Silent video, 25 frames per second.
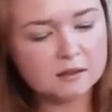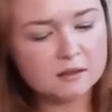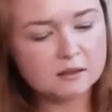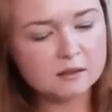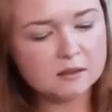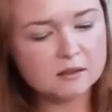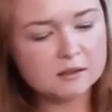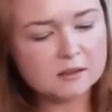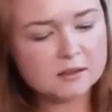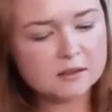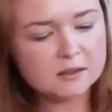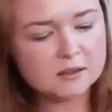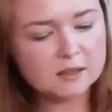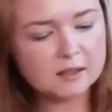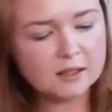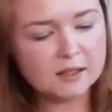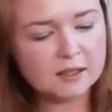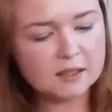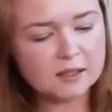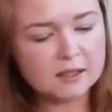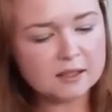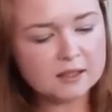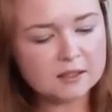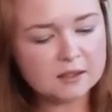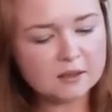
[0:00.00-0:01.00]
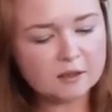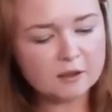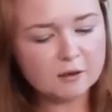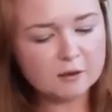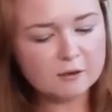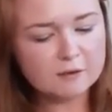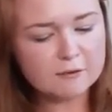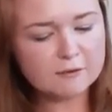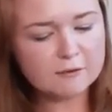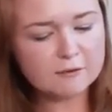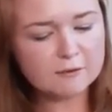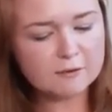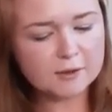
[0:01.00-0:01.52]
slide it off,
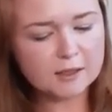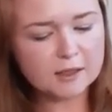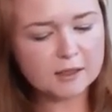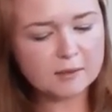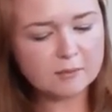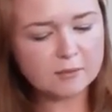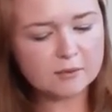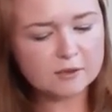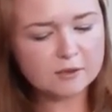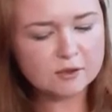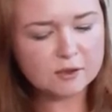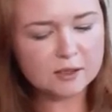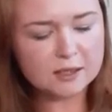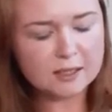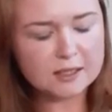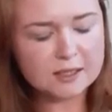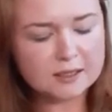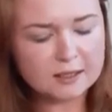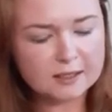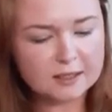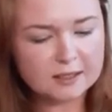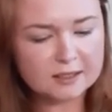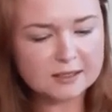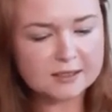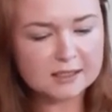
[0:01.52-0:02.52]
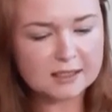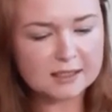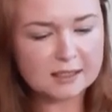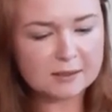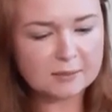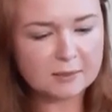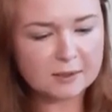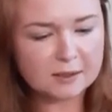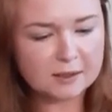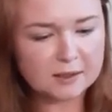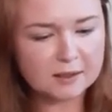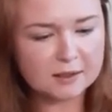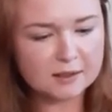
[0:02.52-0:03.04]
trying to keep
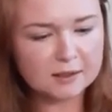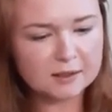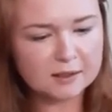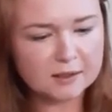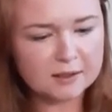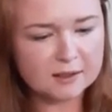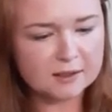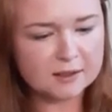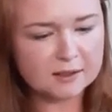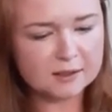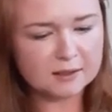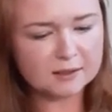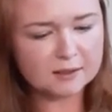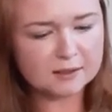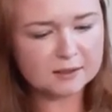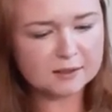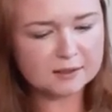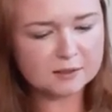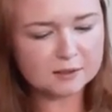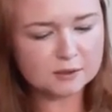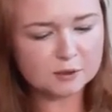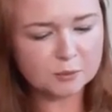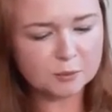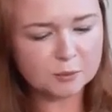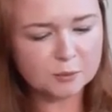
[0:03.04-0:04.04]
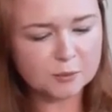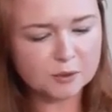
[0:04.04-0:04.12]
it in a little loop.